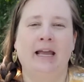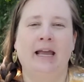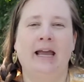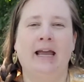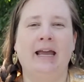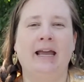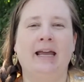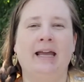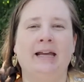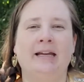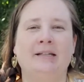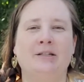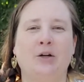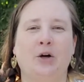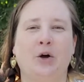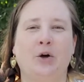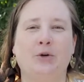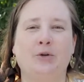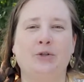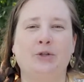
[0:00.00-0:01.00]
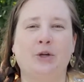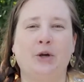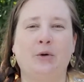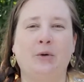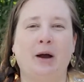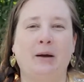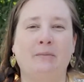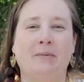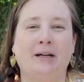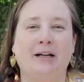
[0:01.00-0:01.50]
And also
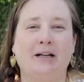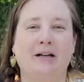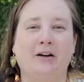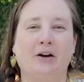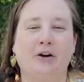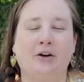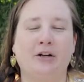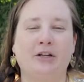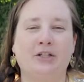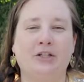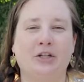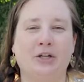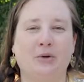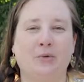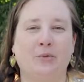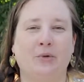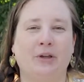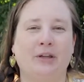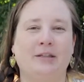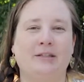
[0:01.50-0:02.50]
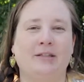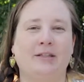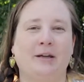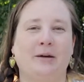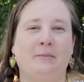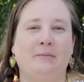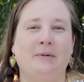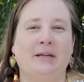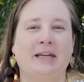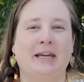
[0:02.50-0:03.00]
I'm gonna garnish it with
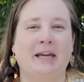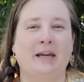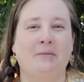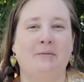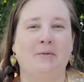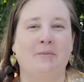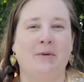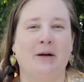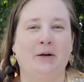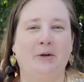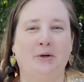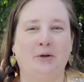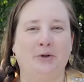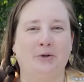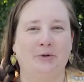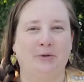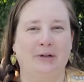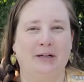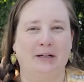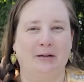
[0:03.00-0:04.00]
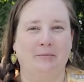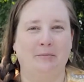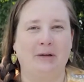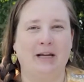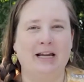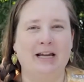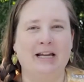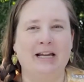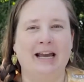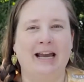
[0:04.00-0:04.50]
some chamomile cream.
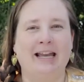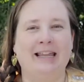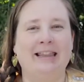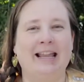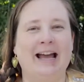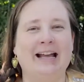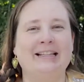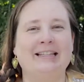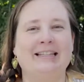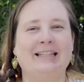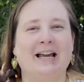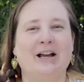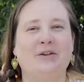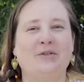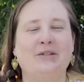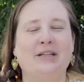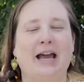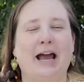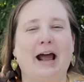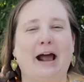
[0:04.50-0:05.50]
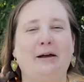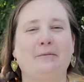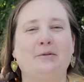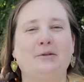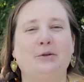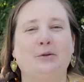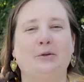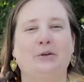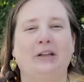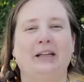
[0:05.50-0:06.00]
And that sounds
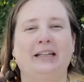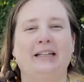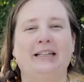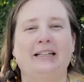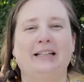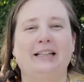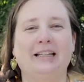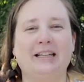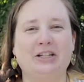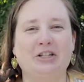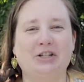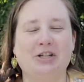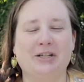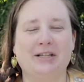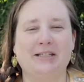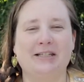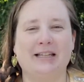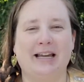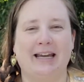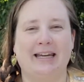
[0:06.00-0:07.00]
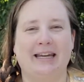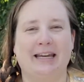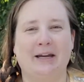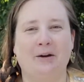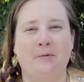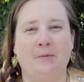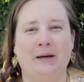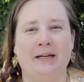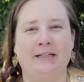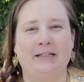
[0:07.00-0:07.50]
absolutely delicious. I
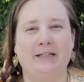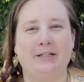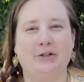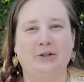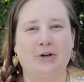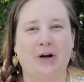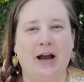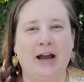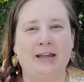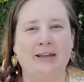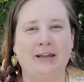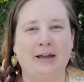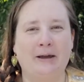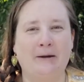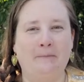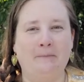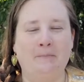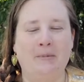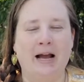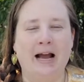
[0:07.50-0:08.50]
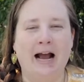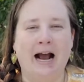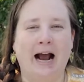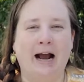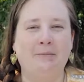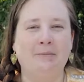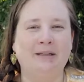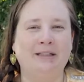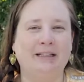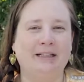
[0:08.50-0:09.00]
can't wait to try them.
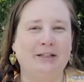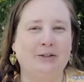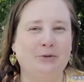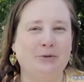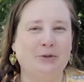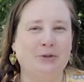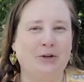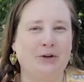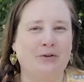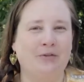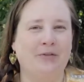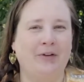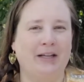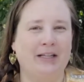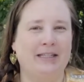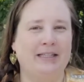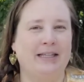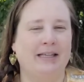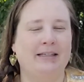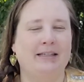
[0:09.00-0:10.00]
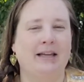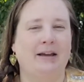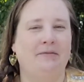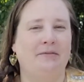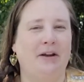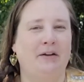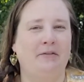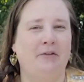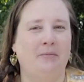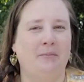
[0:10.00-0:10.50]
I'm a little nervous since I've
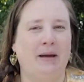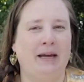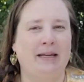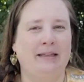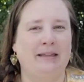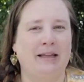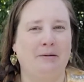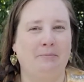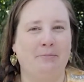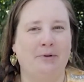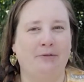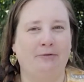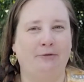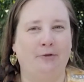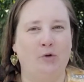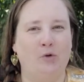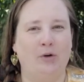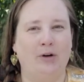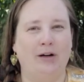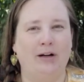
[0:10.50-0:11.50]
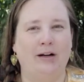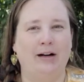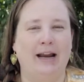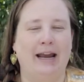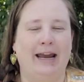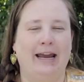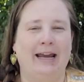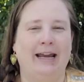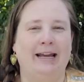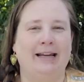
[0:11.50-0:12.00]
never made them before
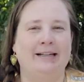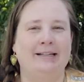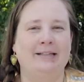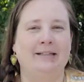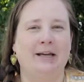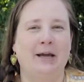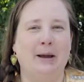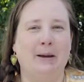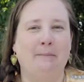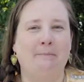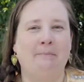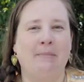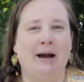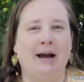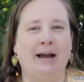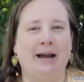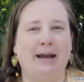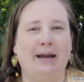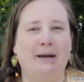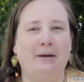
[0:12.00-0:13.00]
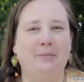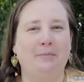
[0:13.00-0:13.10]
and my